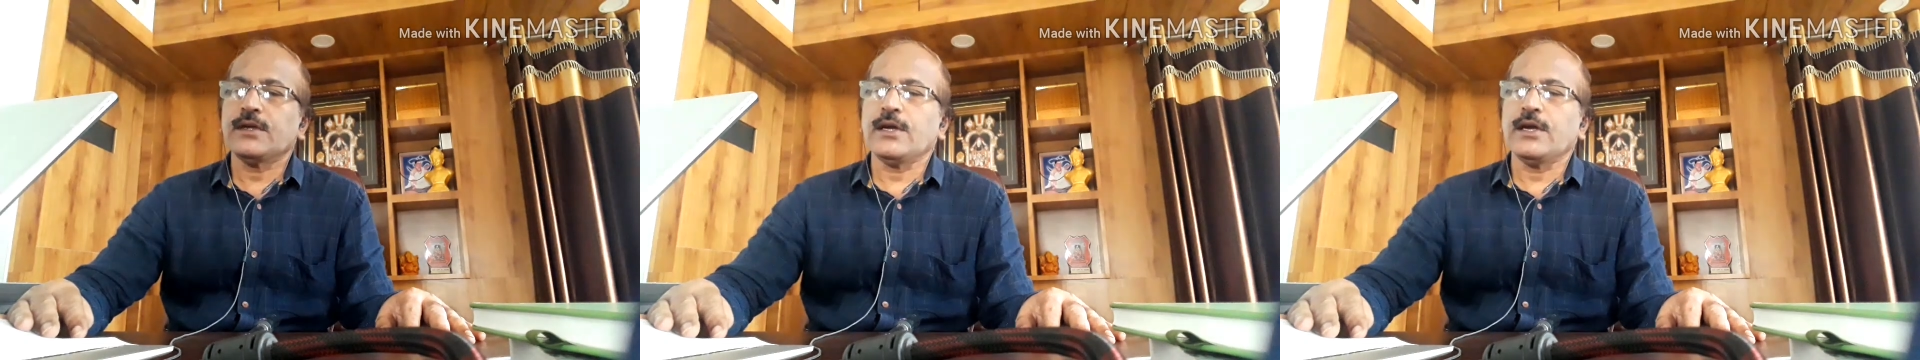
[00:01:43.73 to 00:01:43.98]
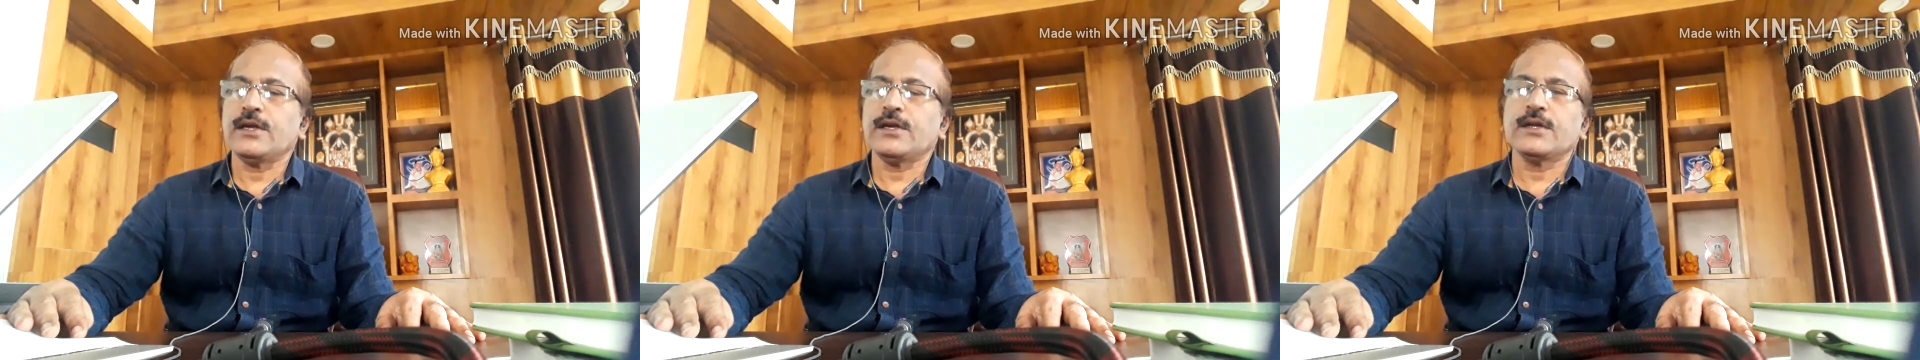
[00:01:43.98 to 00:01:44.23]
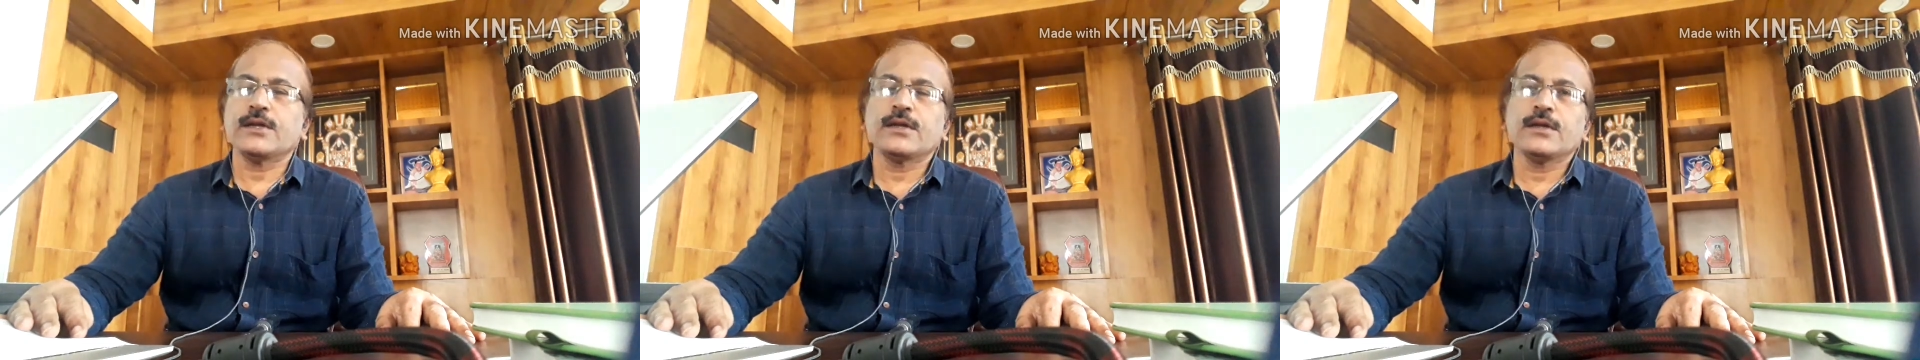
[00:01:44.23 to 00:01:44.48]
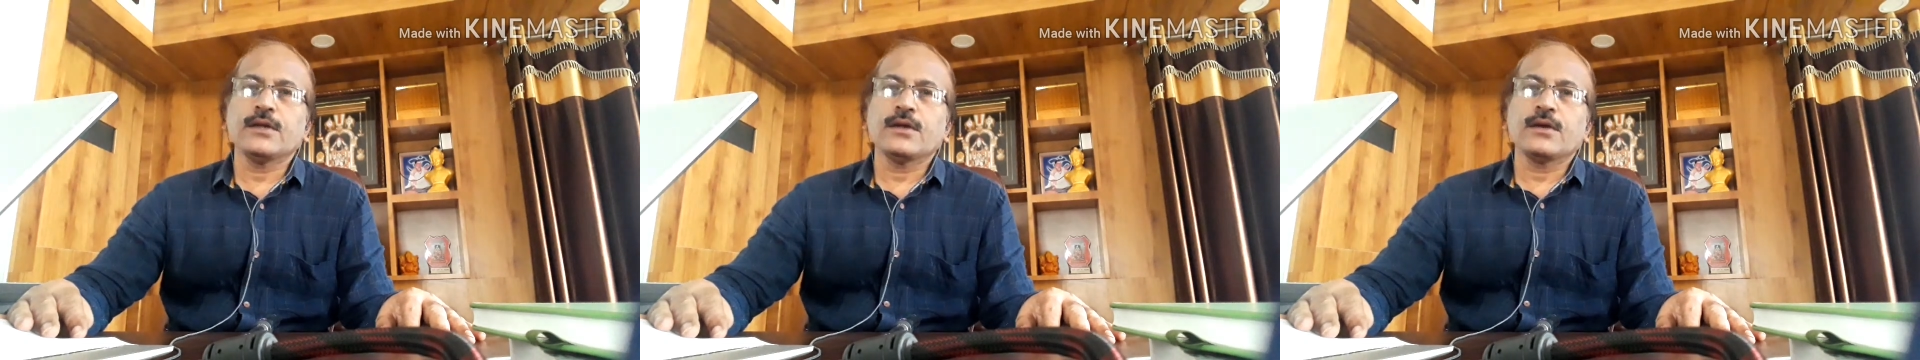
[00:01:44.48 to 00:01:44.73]
and
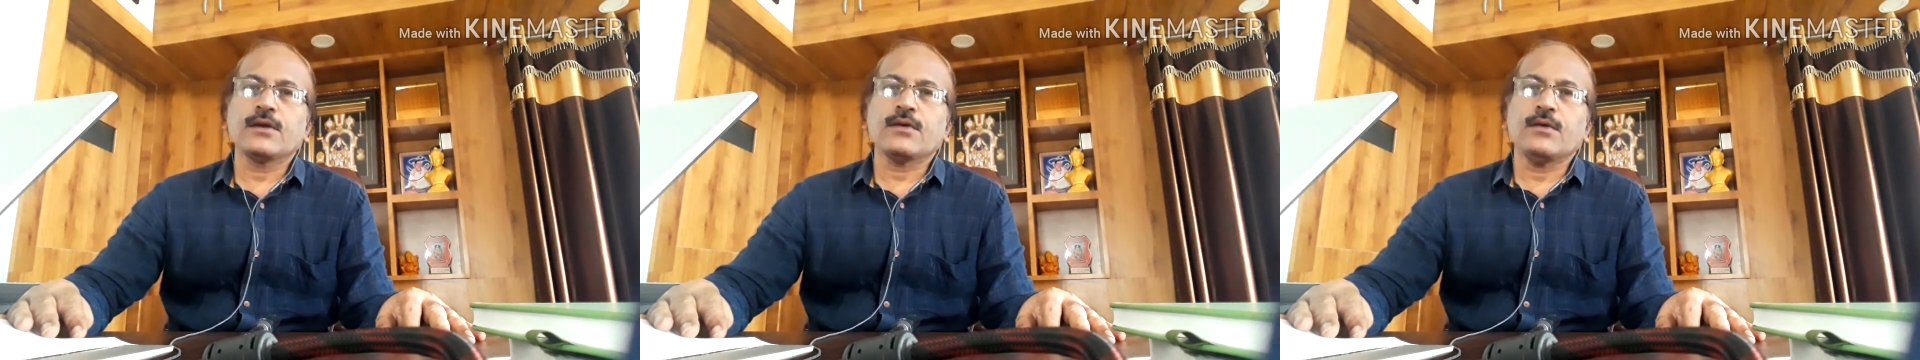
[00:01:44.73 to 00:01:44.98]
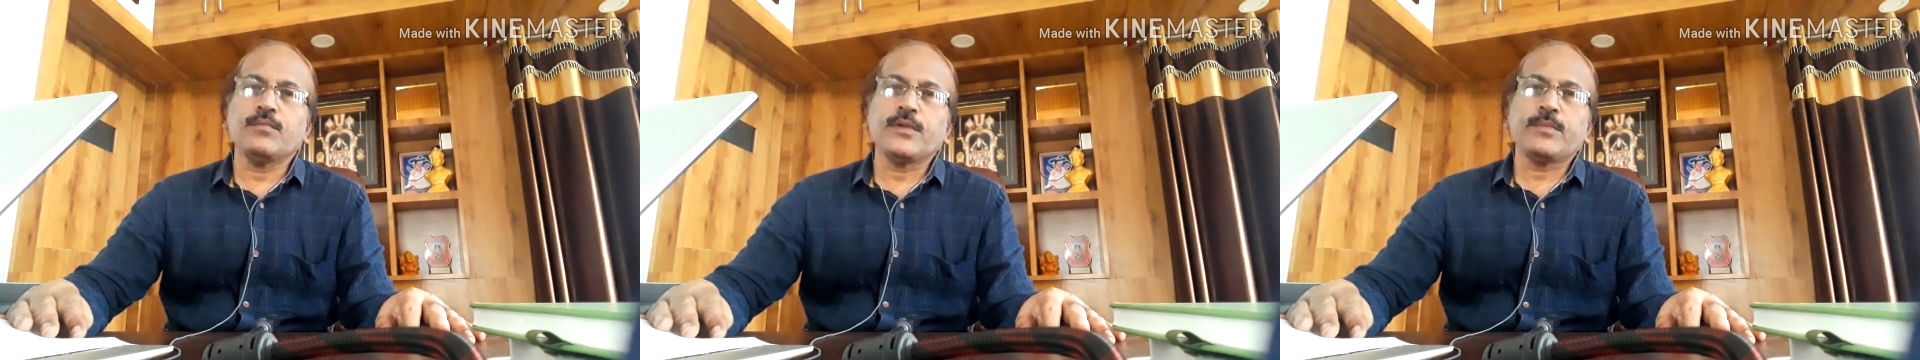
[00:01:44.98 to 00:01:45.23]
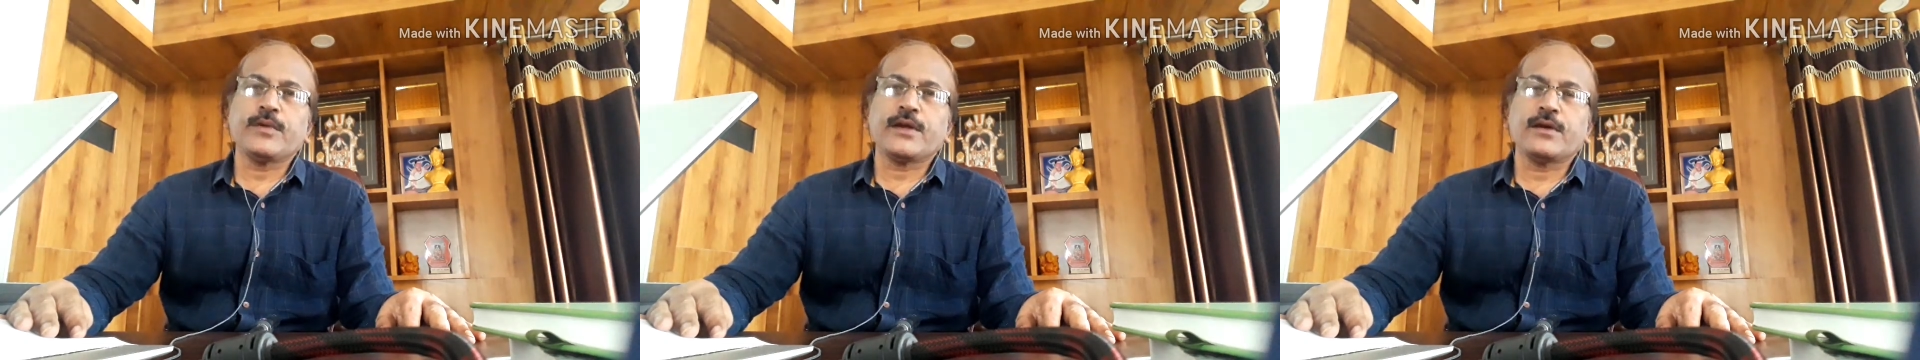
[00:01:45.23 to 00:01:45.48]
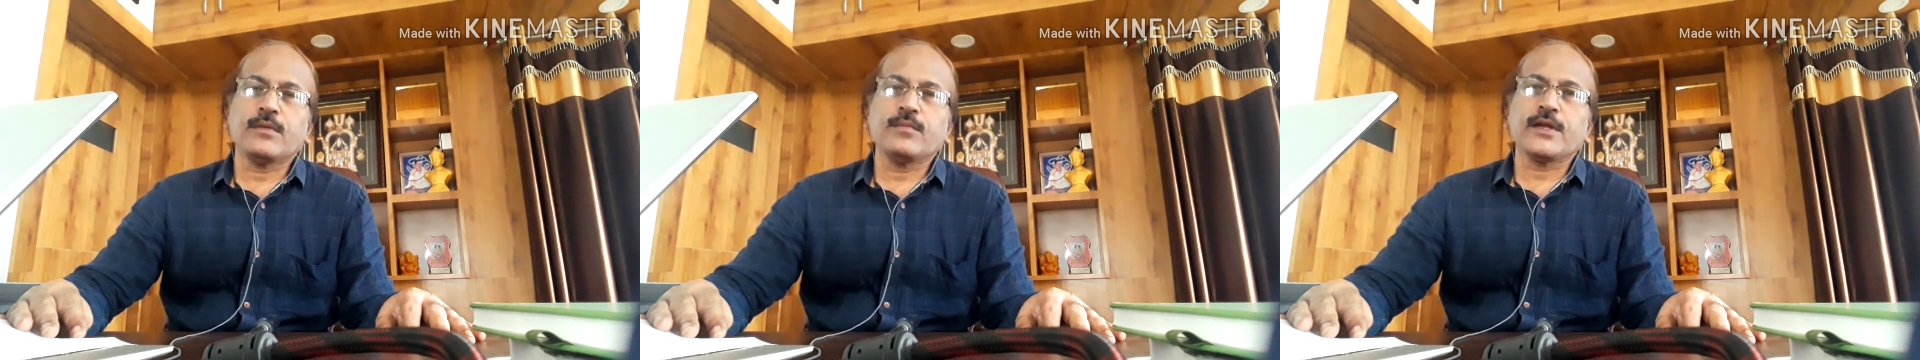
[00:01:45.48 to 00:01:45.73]

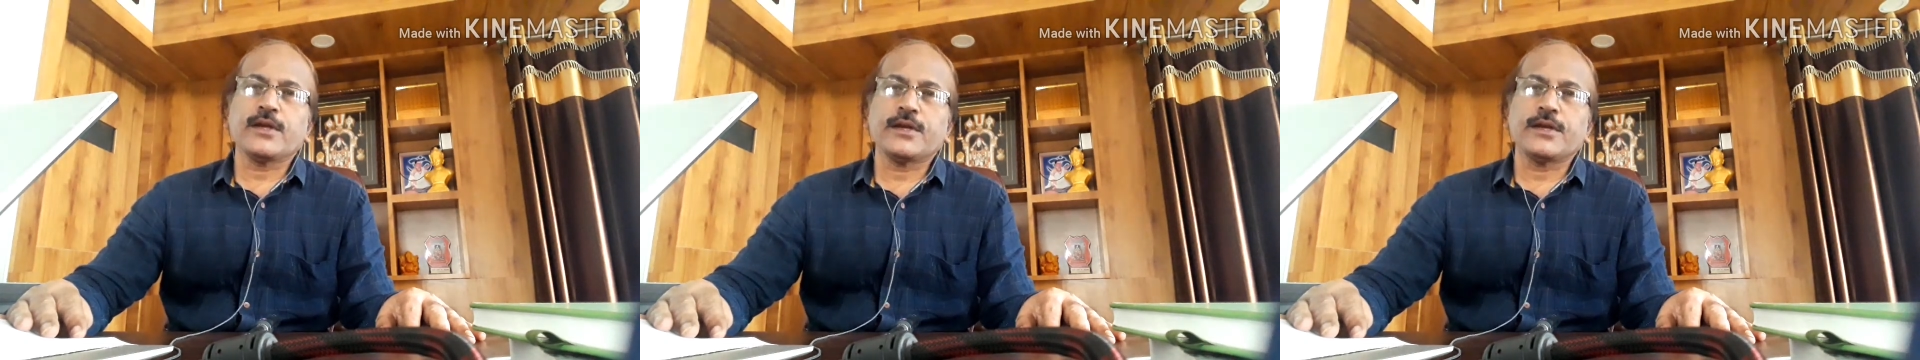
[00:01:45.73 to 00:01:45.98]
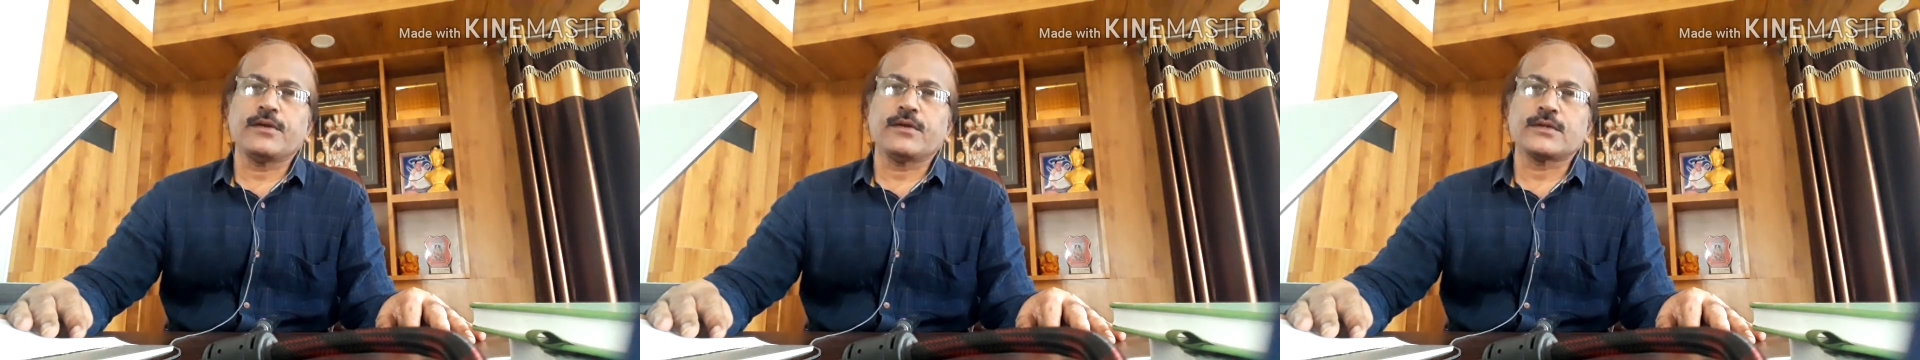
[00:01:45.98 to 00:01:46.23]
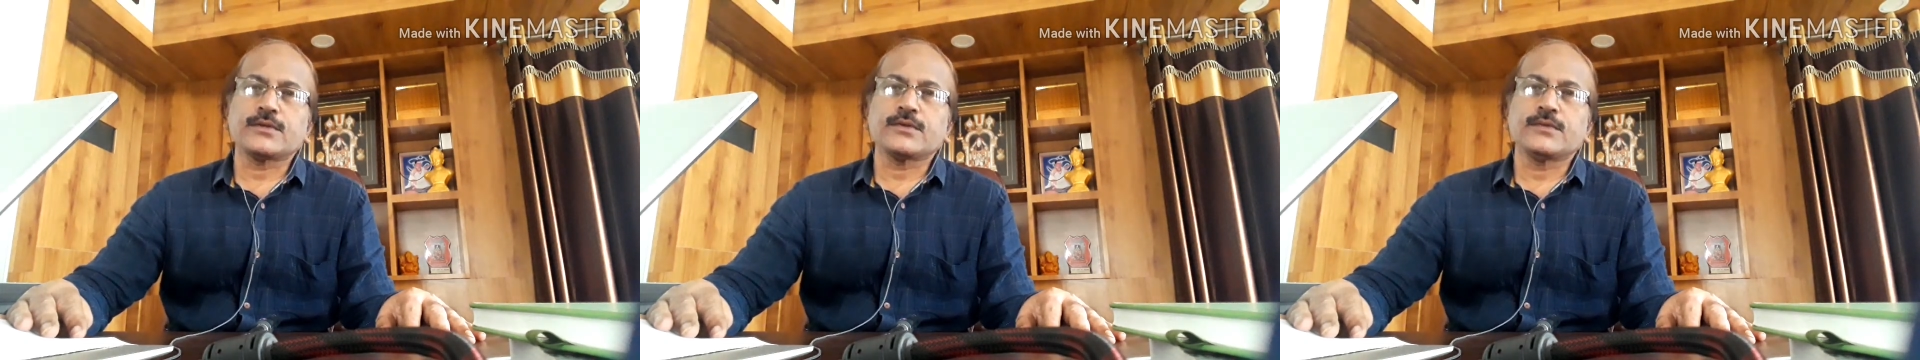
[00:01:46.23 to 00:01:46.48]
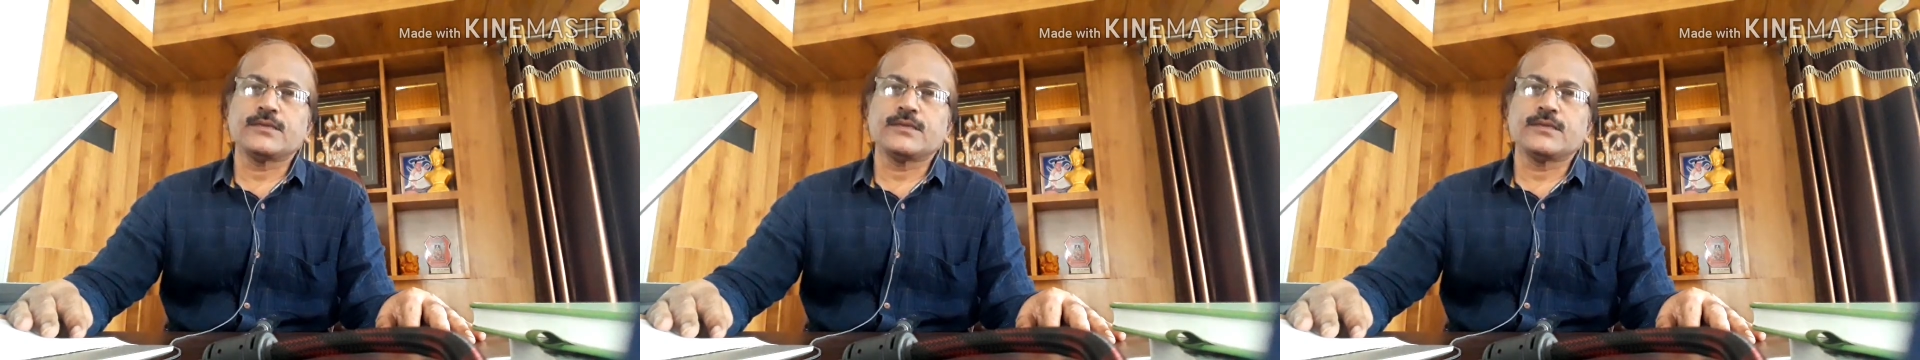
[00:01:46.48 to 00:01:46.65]
complicated also.